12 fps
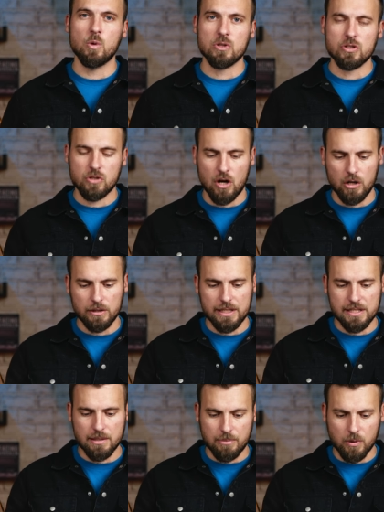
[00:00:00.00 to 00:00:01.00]
more
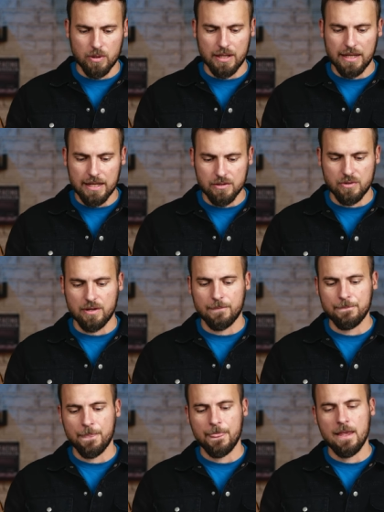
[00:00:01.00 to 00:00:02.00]
strongly supporting
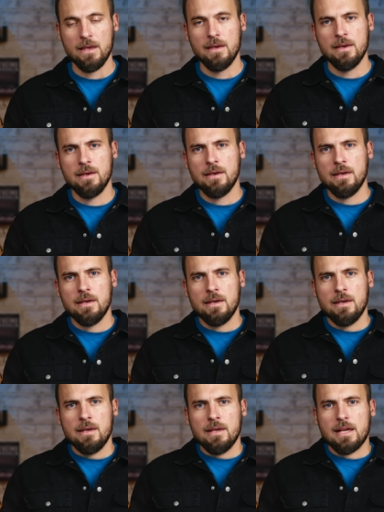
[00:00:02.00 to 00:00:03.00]
Israel.
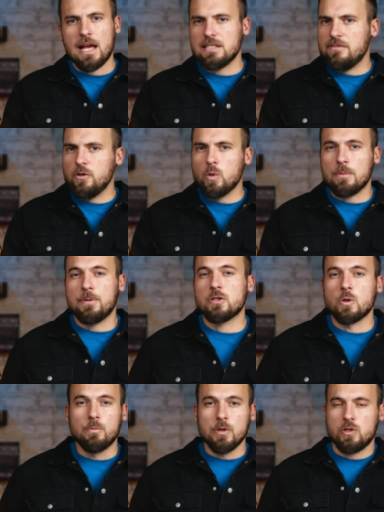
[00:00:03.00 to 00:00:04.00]
Guys, if you want to
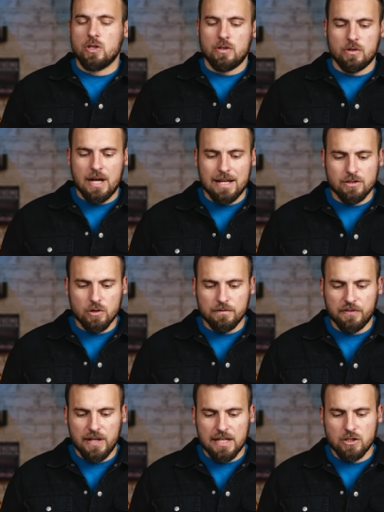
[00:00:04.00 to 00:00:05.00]
put your boots on the ground,
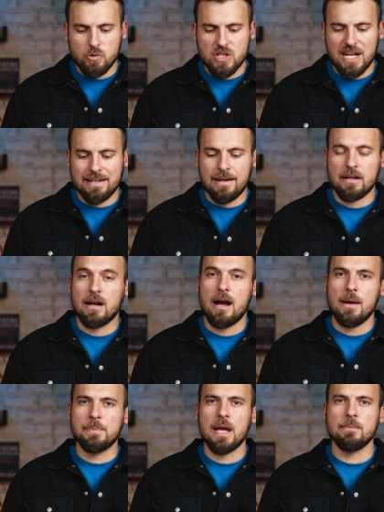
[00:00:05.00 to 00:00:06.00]
don't forget to check out our
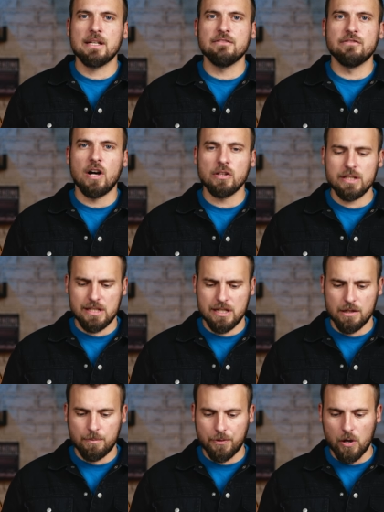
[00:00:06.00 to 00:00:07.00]
upcoming
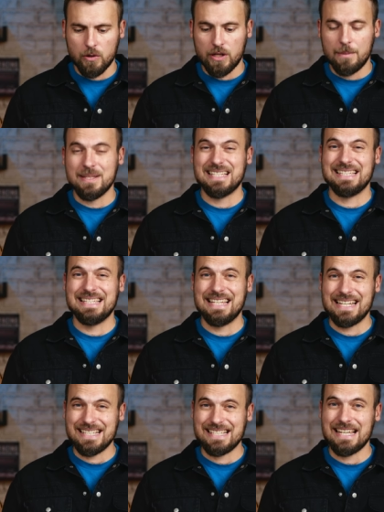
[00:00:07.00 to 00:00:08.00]
volunteer program. It's
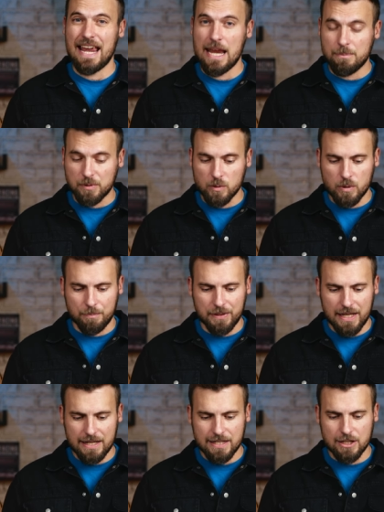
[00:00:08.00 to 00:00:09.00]
this April. We're
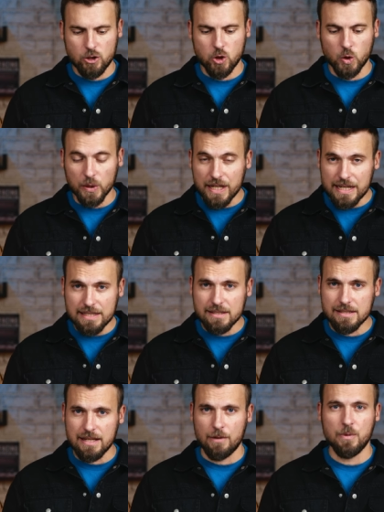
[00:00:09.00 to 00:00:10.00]
planting
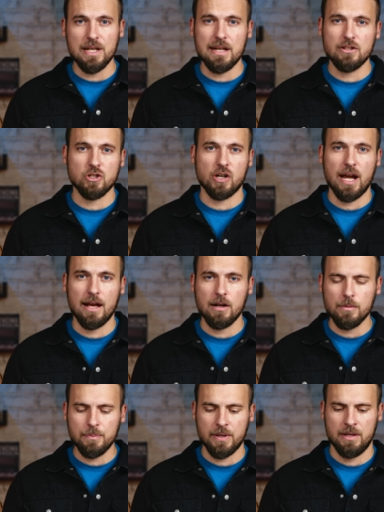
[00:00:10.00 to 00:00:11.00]
trees and we need your
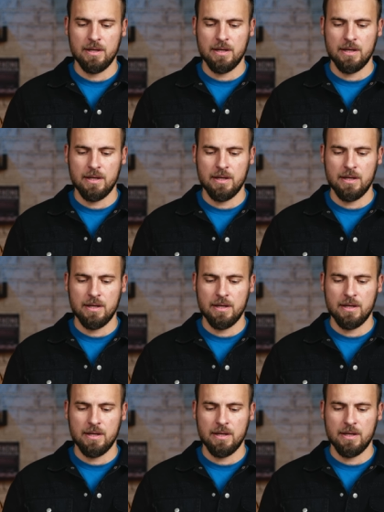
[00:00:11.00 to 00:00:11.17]
help.